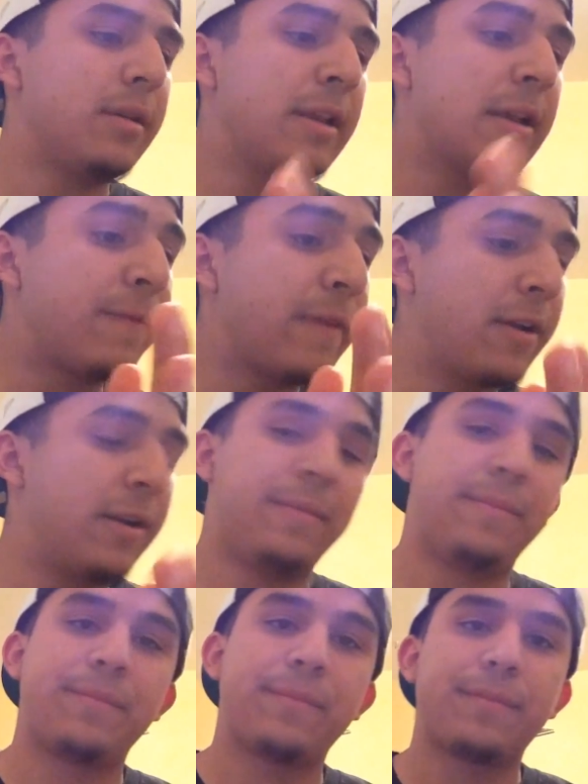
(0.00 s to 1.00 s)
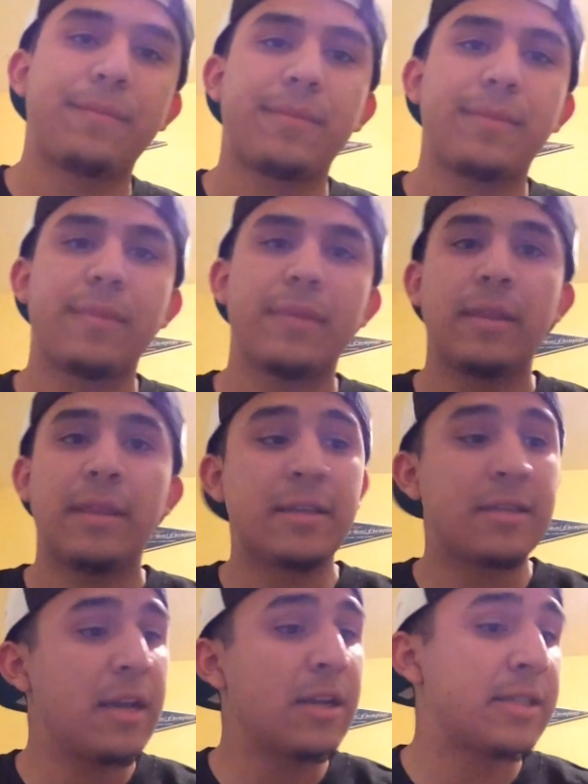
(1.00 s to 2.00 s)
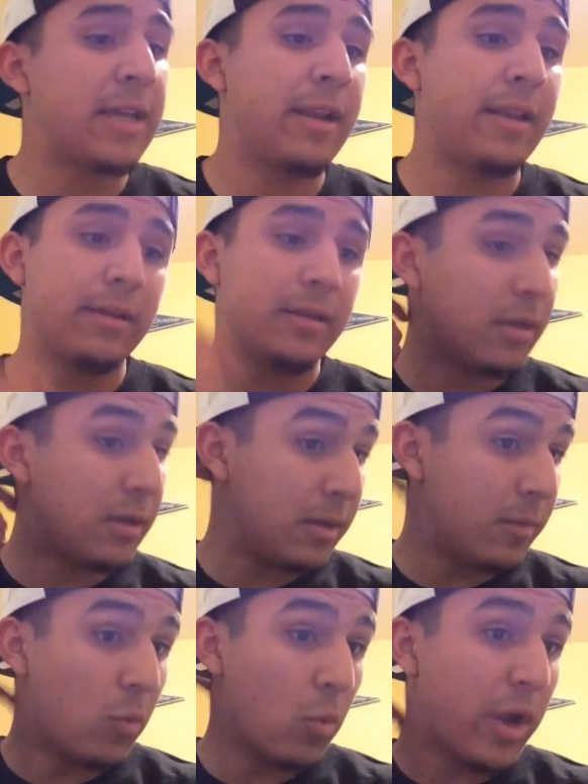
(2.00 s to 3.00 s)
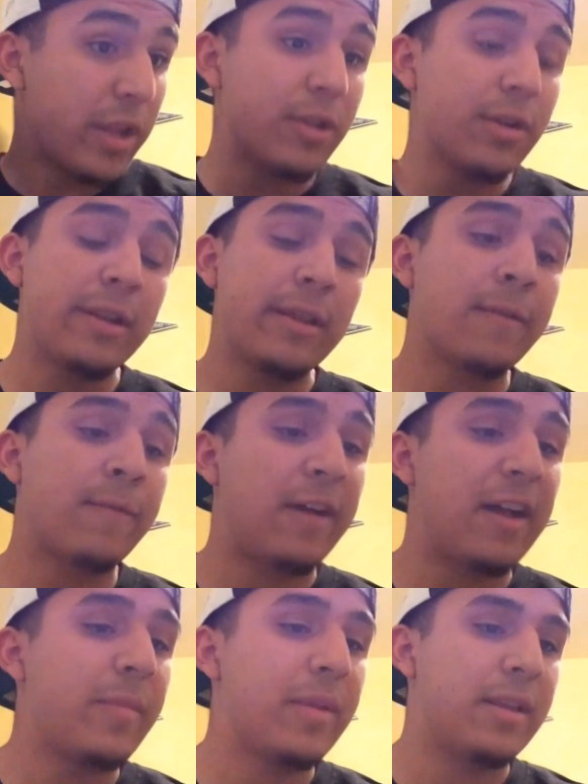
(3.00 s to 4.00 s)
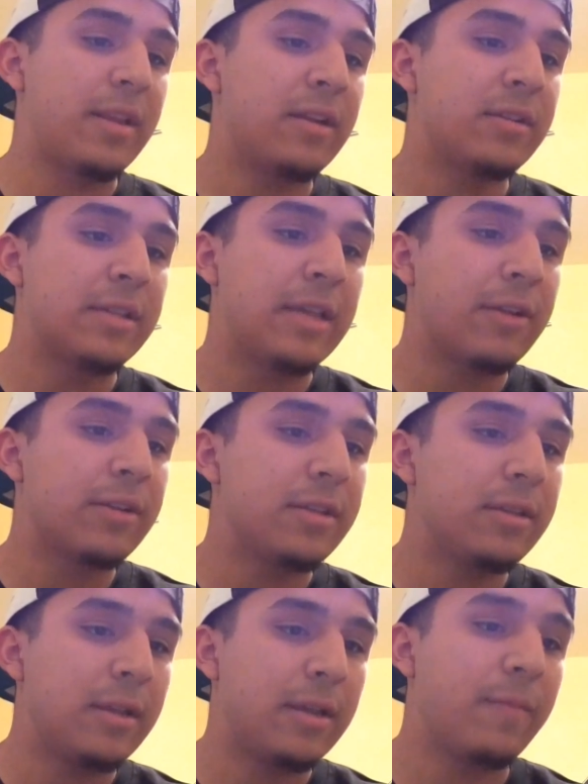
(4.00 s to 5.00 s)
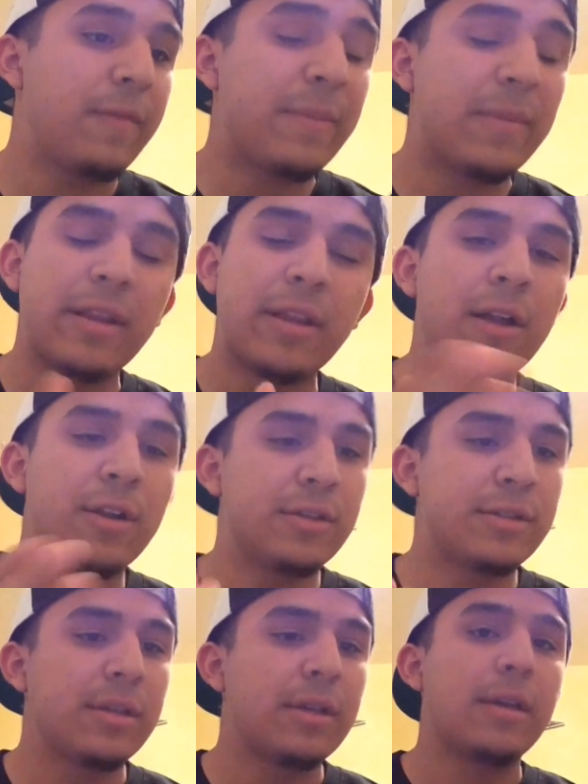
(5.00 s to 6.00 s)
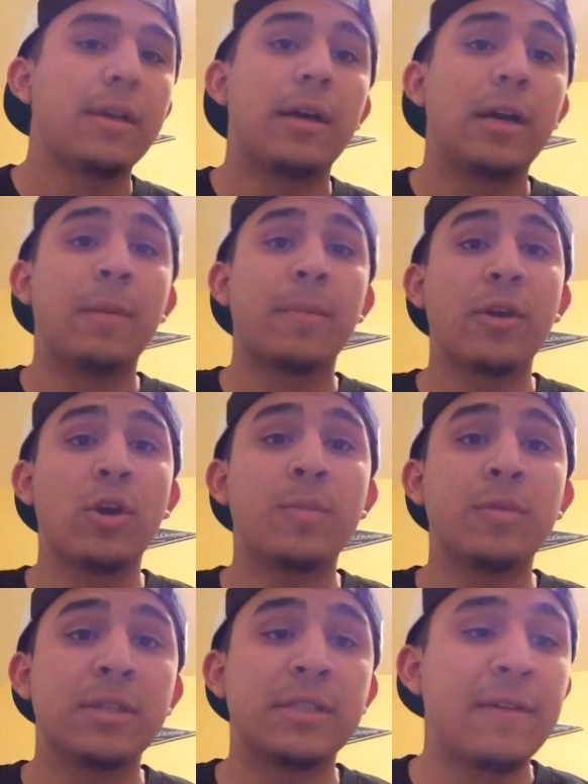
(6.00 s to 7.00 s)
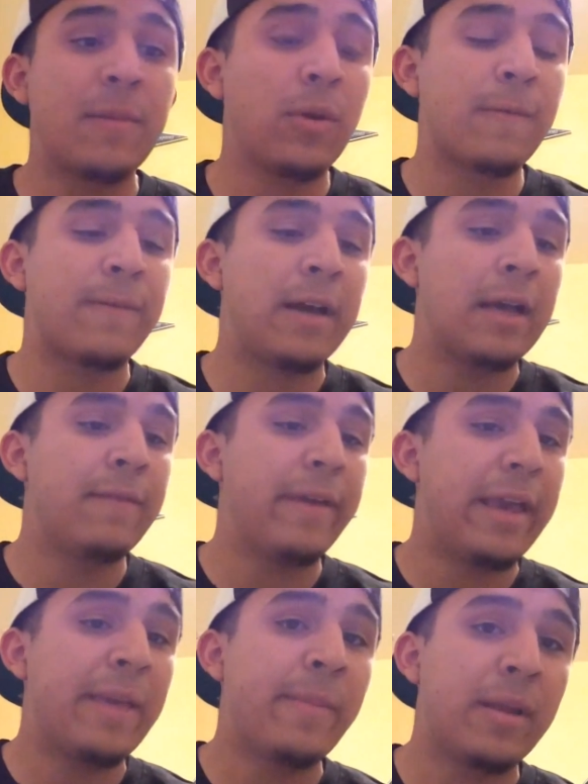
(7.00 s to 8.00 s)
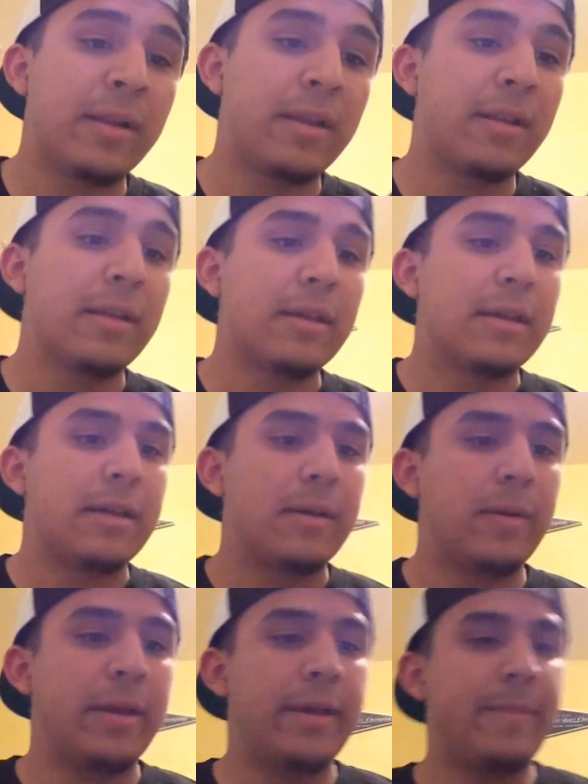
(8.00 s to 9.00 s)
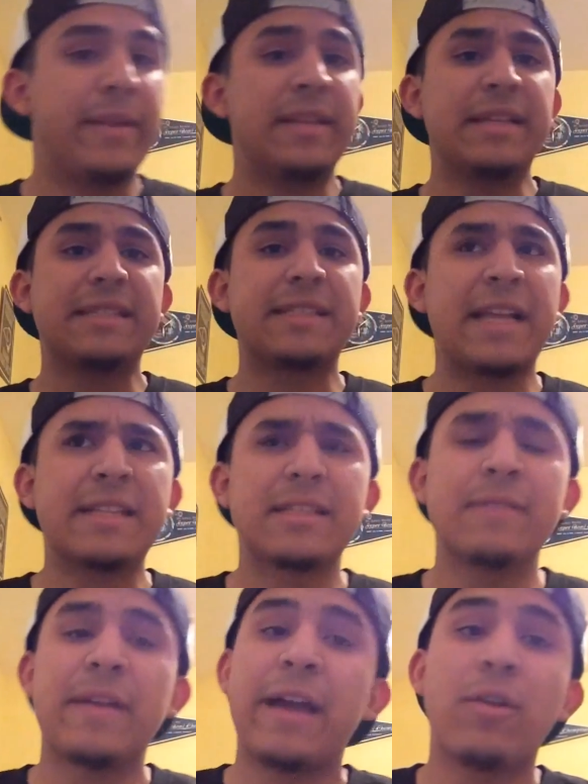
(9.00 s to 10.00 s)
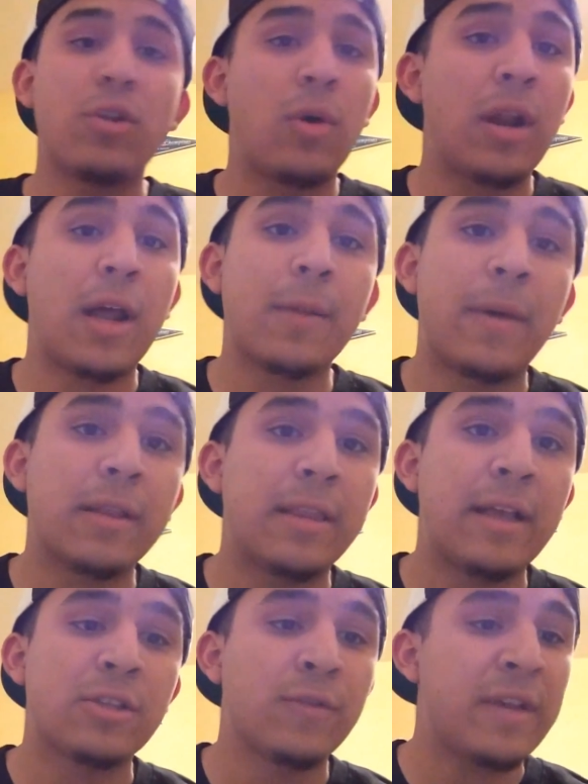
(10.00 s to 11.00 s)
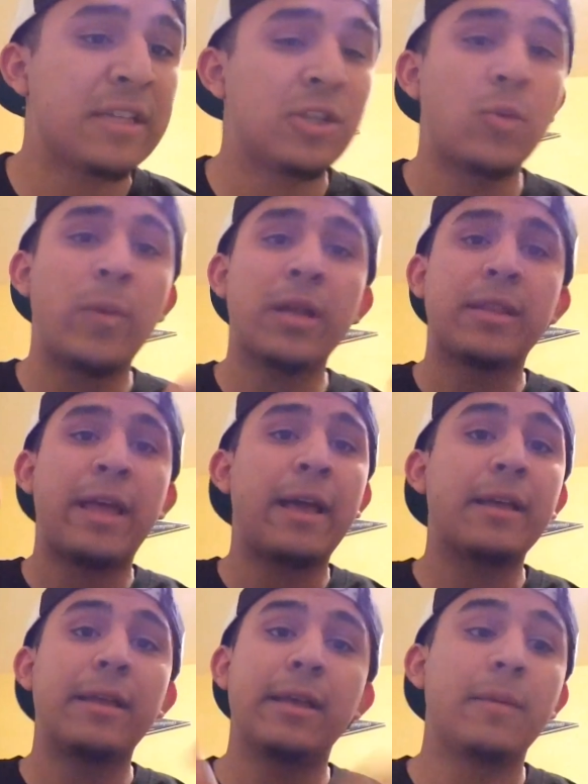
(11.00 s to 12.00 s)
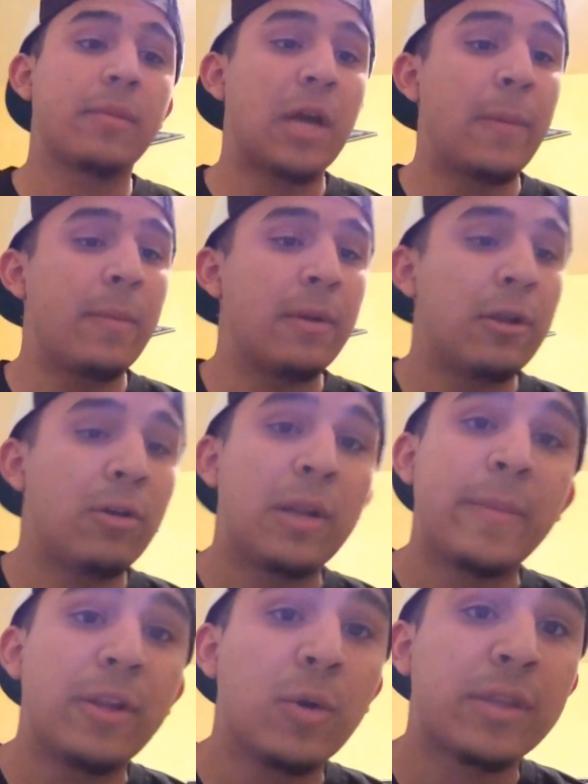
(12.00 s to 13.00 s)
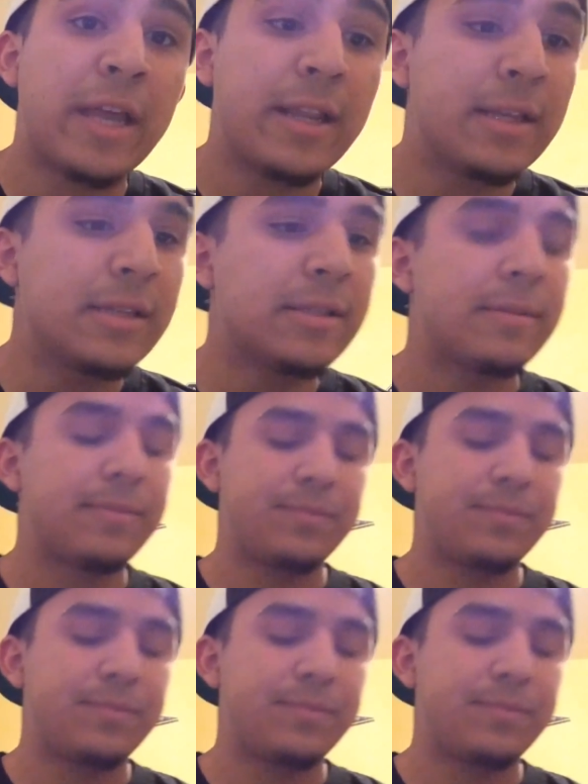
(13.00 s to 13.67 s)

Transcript: Nick Fairley. That's the next signing. 1 year deal, $5 million guaranteed, and $5 million can go up to $7.5, $8 million in the extensive. I don't know a lot about that, so if you guys know about that, and comment below, let me know what that is.